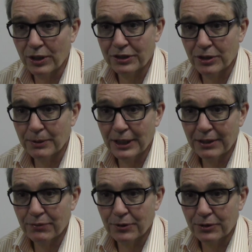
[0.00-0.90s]
always going to be
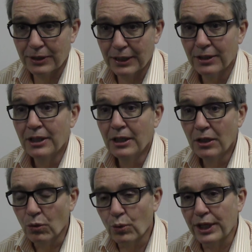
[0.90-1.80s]
there from the Crown.
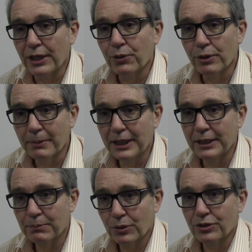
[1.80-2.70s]
Looking at the
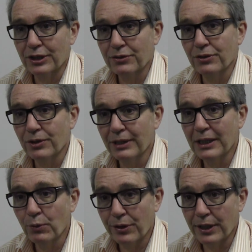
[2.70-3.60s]
remaining projects that there
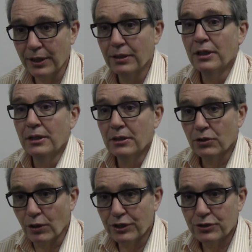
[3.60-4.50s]
are within
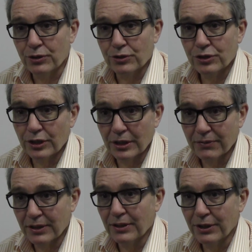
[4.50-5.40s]
Christchurch to
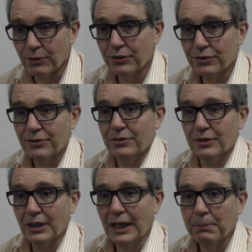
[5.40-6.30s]
deliver, there is
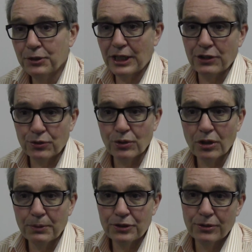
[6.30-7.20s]
a
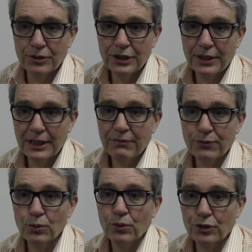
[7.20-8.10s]
potential opportunity there
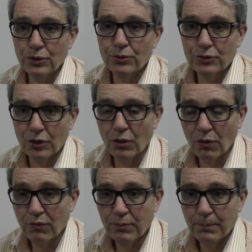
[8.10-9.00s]
for use
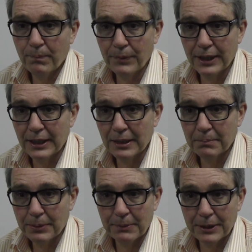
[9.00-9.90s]
of
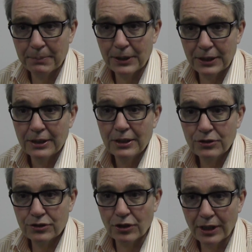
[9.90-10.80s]
PPP
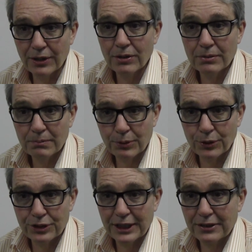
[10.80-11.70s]
style
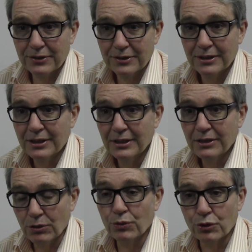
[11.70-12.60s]
projects.
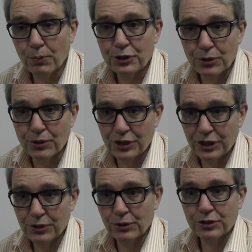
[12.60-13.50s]
So it was an
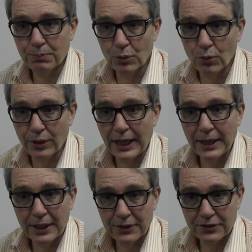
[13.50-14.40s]
opportunity to explore
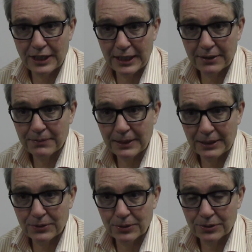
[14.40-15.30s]
that and understand
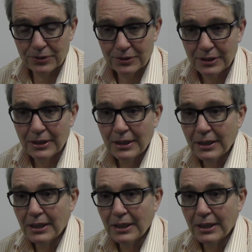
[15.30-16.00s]
that course.